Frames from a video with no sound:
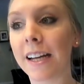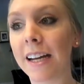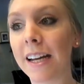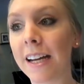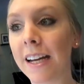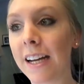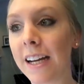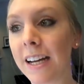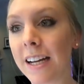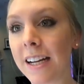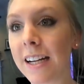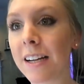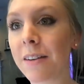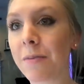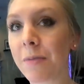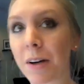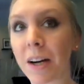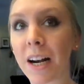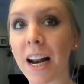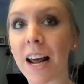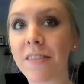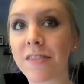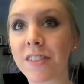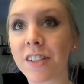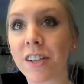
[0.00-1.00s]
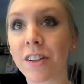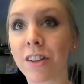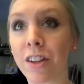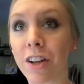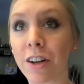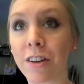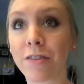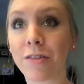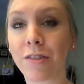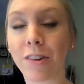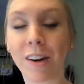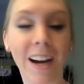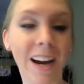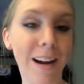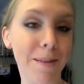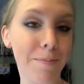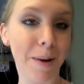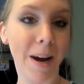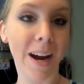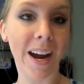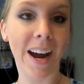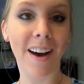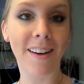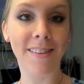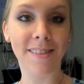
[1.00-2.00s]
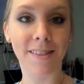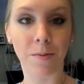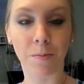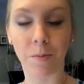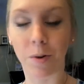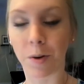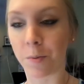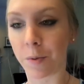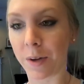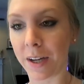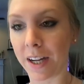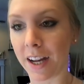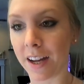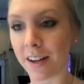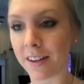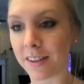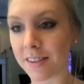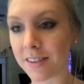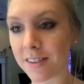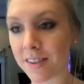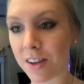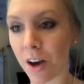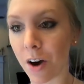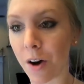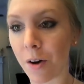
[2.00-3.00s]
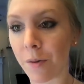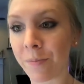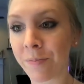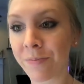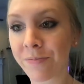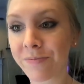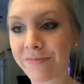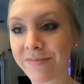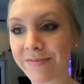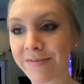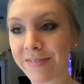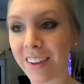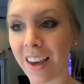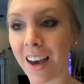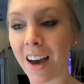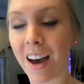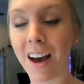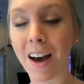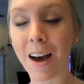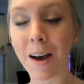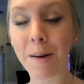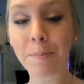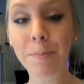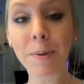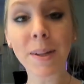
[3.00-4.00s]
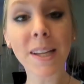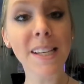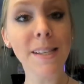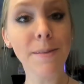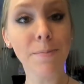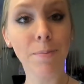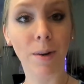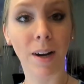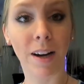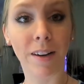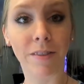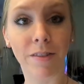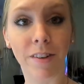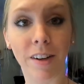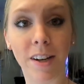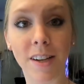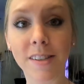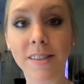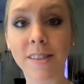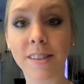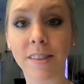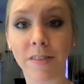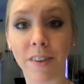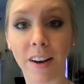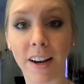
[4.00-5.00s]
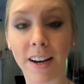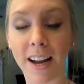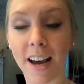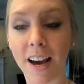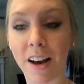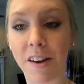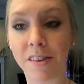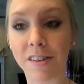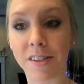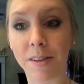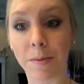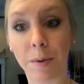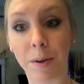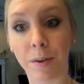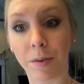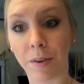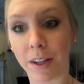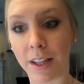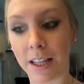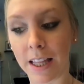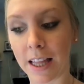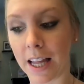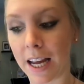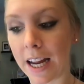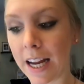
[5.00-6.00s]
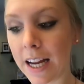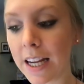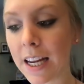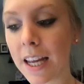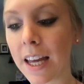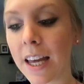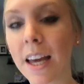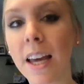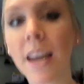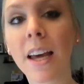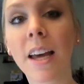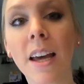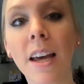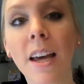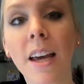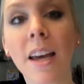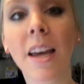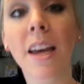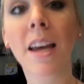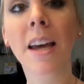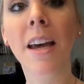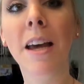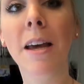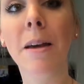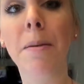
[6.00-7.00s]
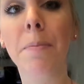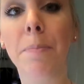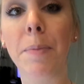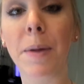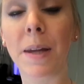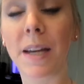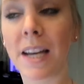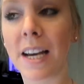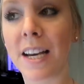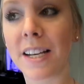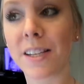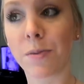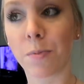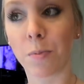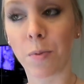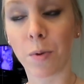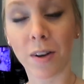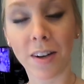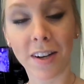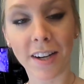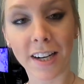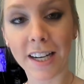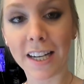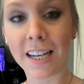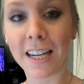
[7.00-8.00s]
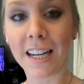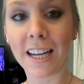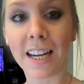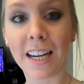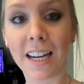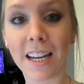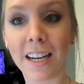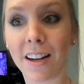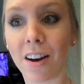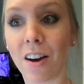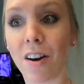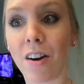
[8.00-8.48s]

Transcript: and we're going to have to look for and buy a house in one weekend. So um, please pray for us to find a house that we really like because we're going to need